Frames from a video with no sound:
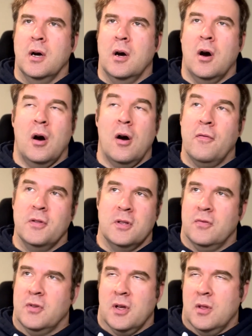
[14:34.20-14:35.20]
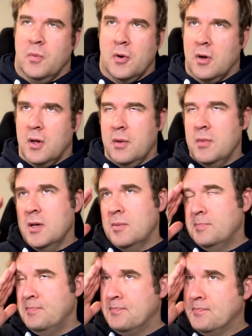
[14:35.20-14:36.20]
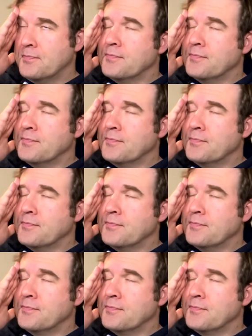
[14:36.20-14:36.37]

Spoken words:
Offensive side of the ball, I mean,